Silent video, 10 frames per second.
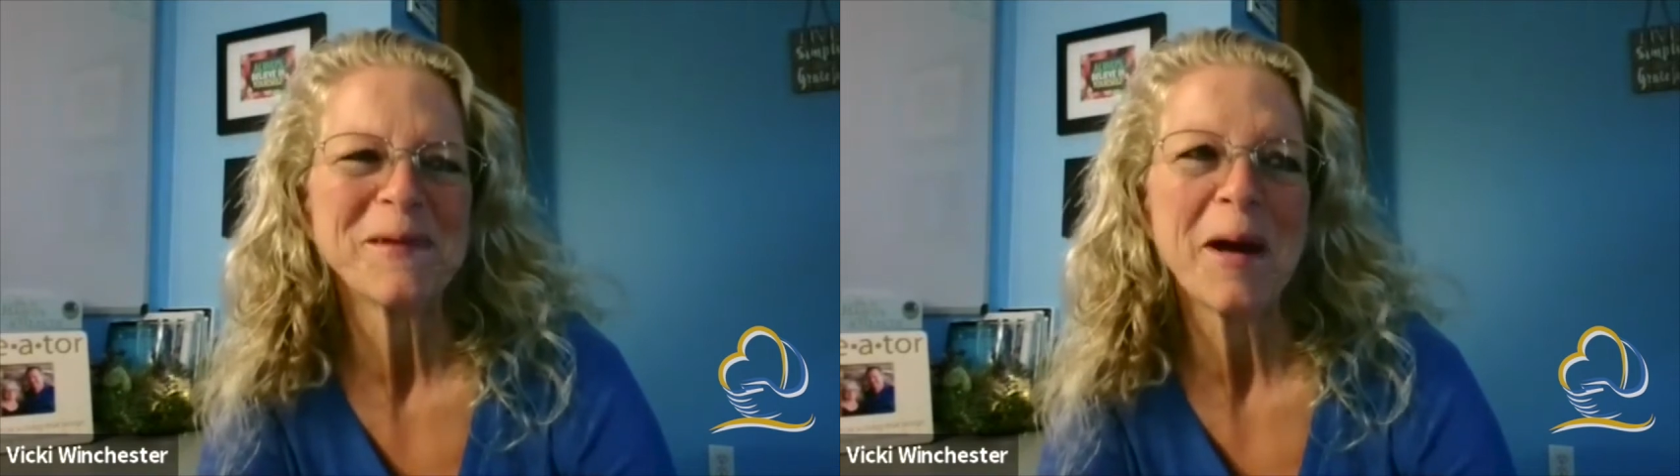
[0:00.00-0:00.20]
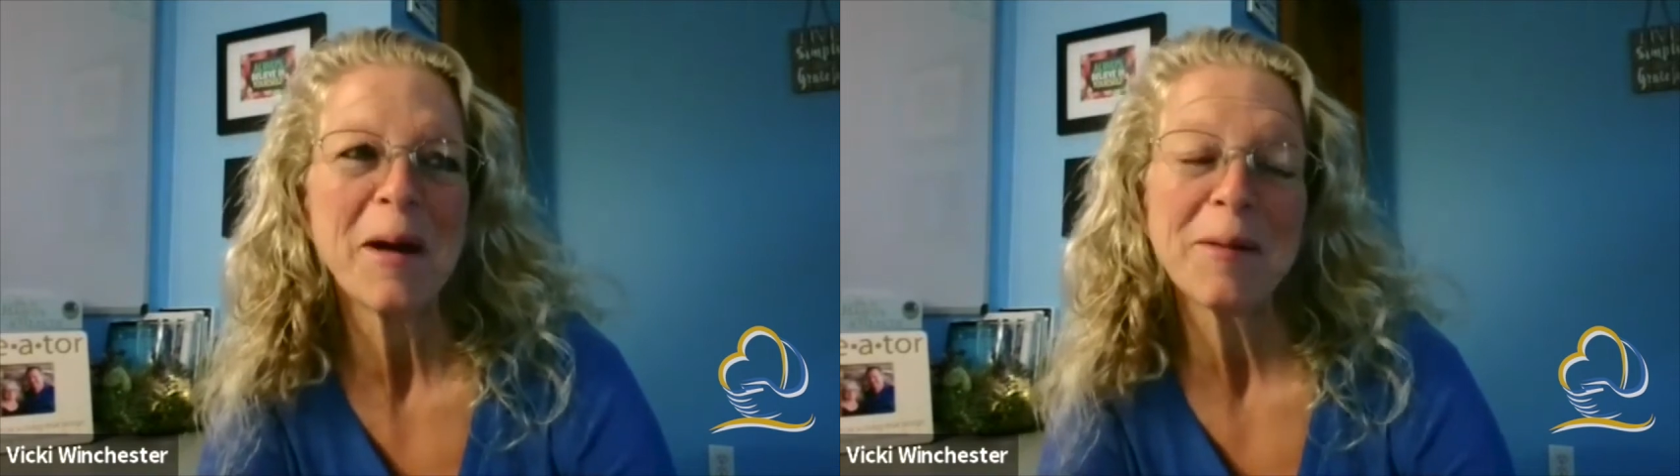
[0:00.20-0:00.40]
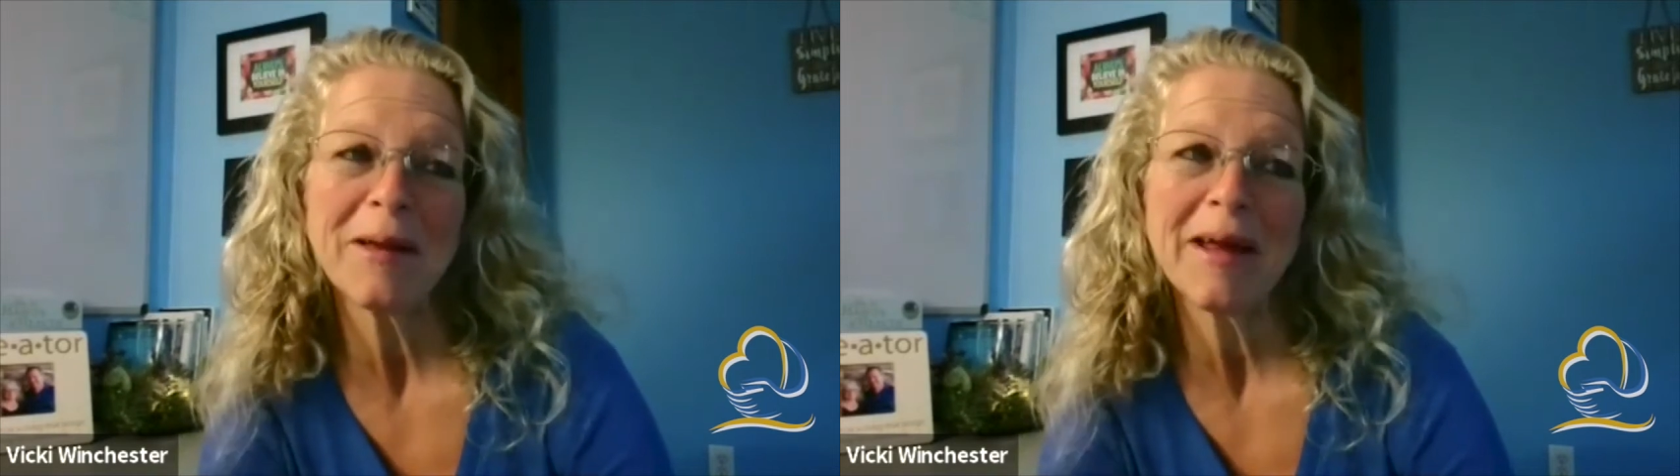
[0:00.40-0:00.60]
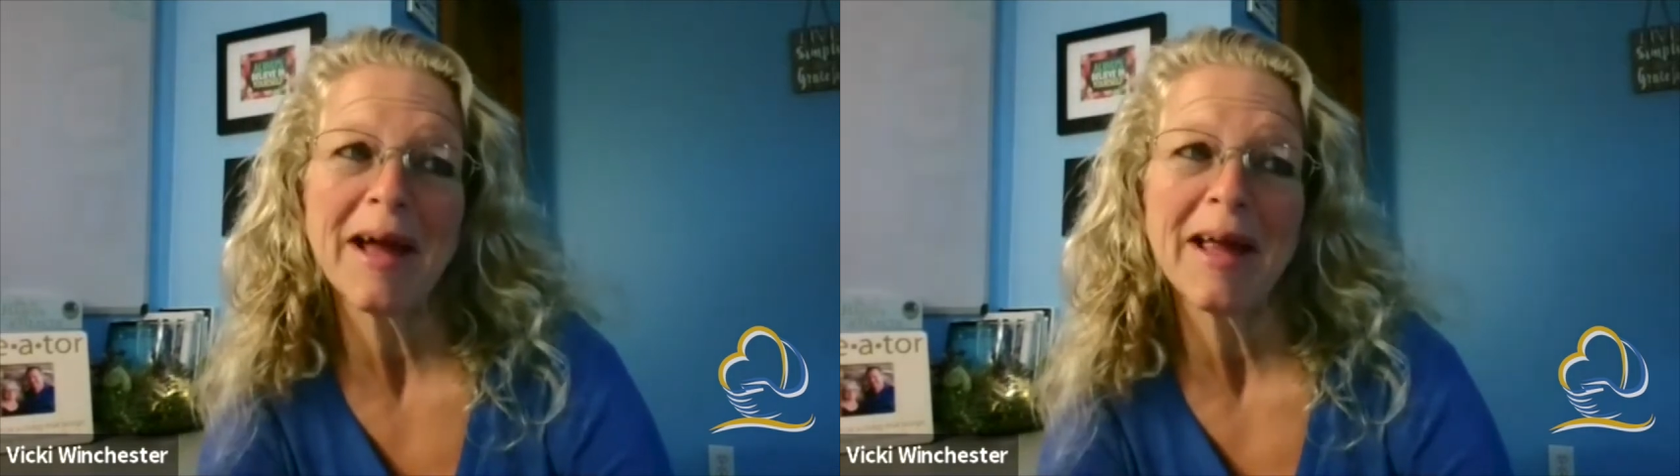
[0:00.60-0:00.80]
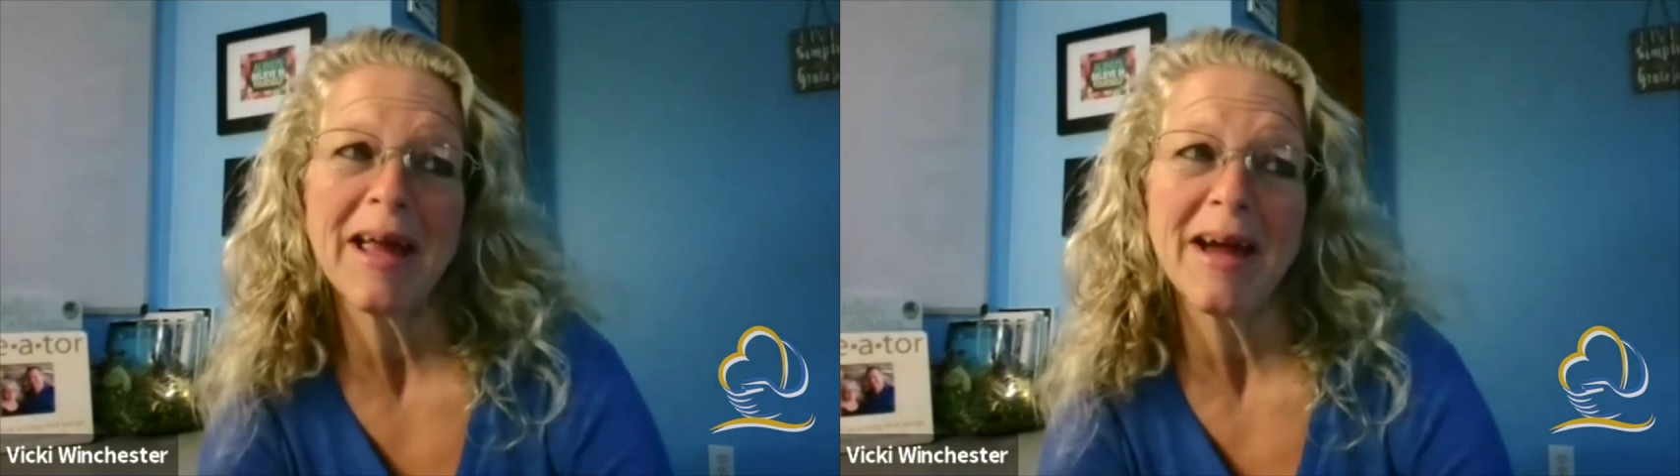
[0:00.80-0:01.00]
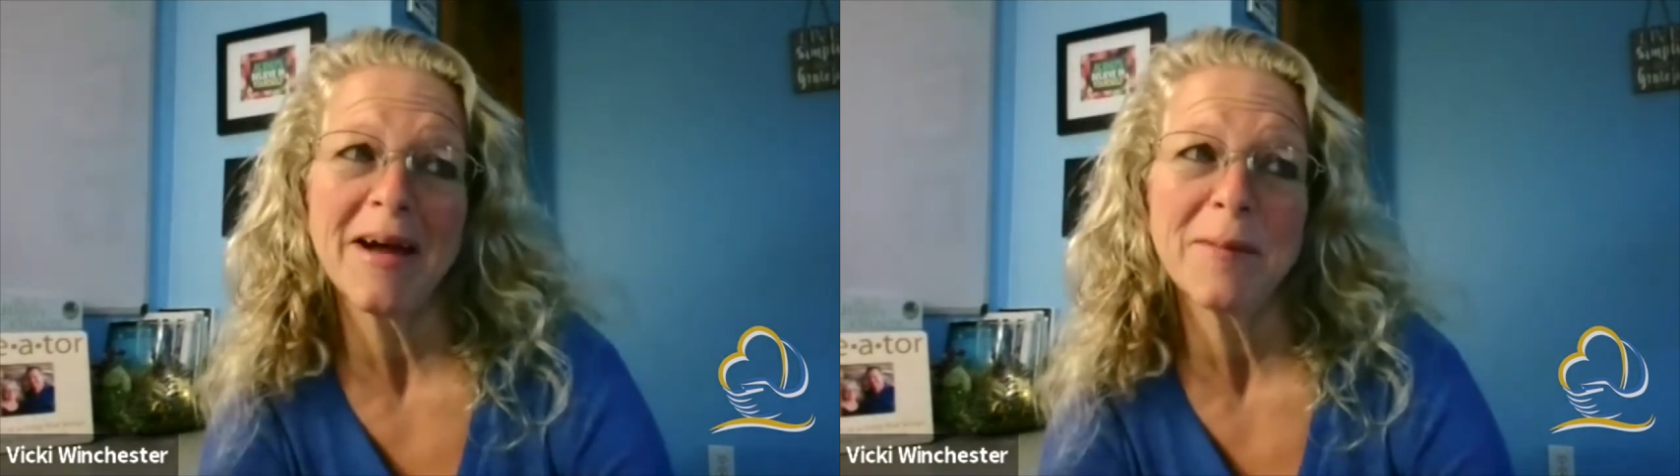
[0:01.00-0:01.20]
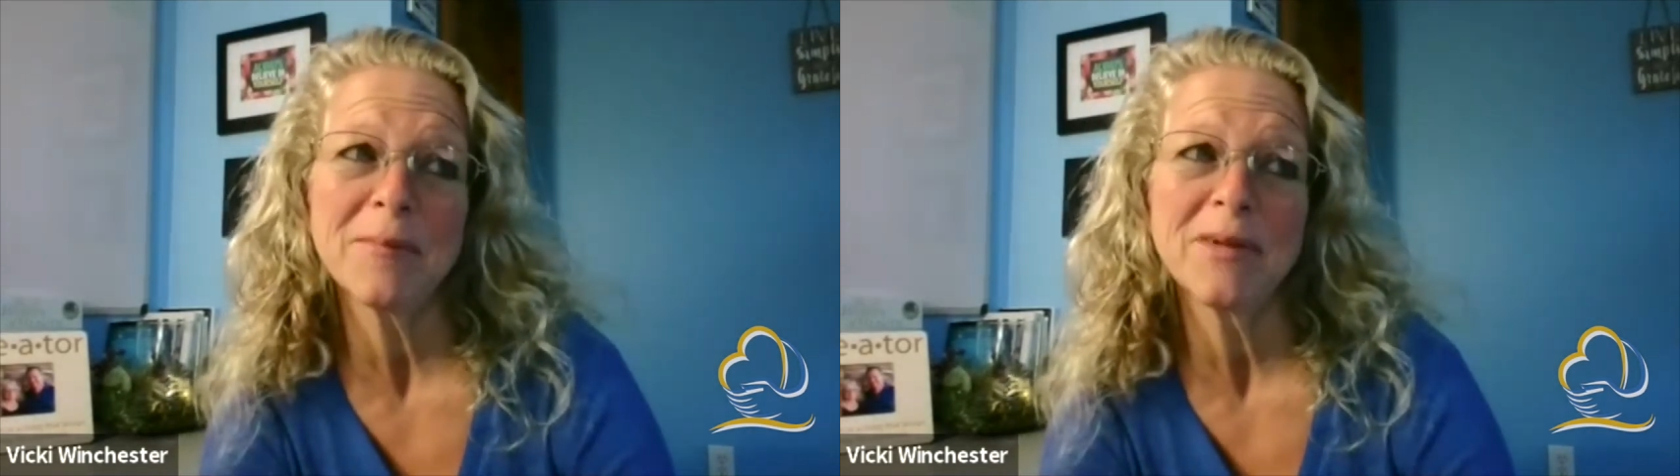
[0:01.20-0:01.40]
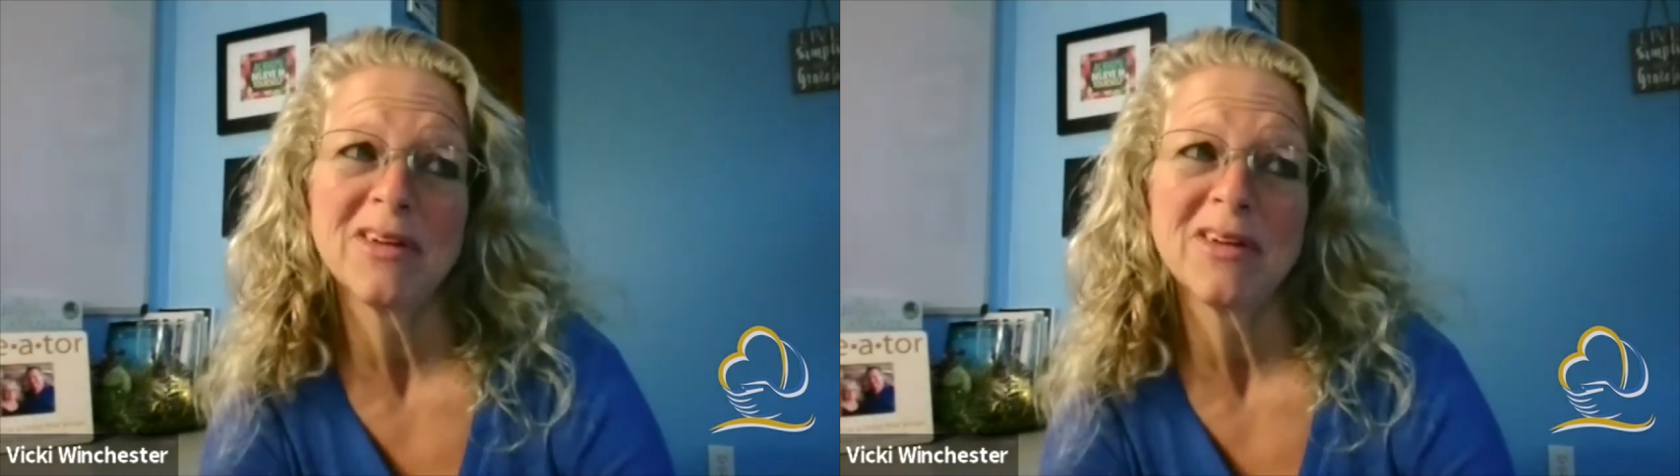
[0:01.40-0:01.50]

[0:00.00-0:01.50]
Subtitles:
I am?